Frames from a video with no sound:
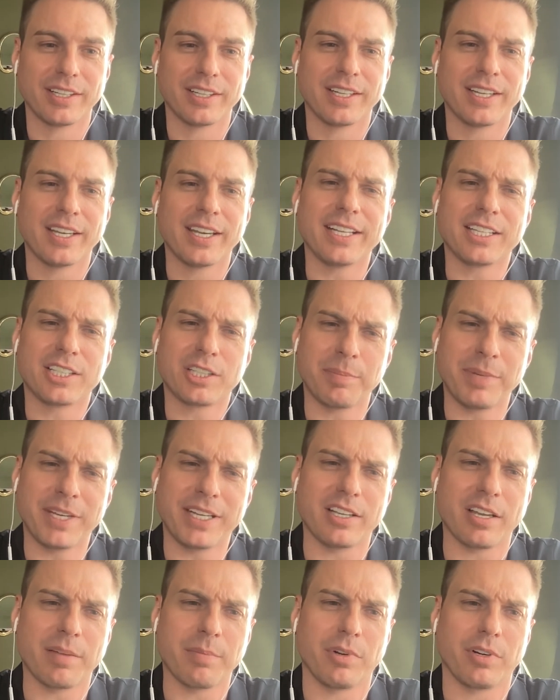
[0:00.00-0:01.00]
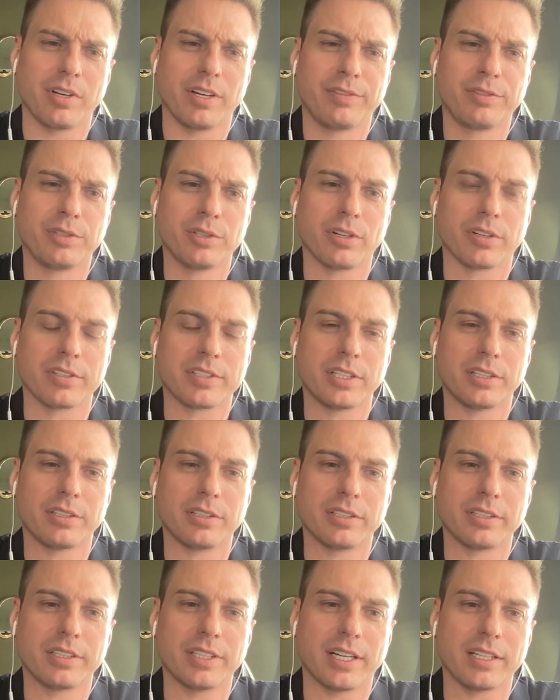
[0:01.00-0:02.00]
It's a big number if you
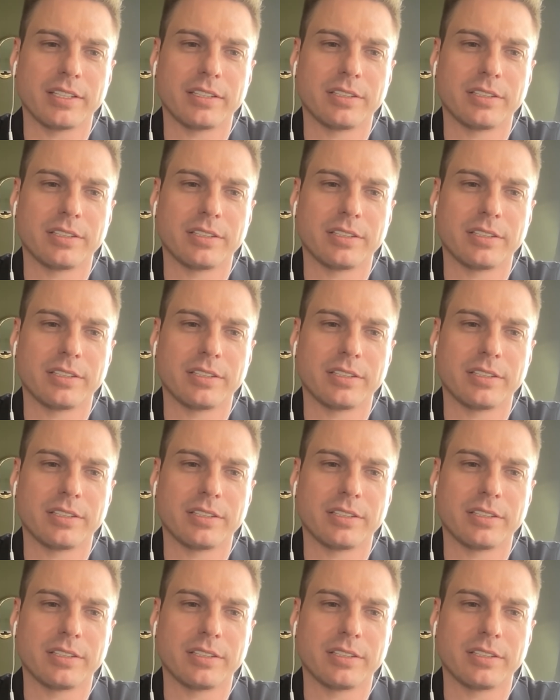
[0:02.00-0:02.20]
consider that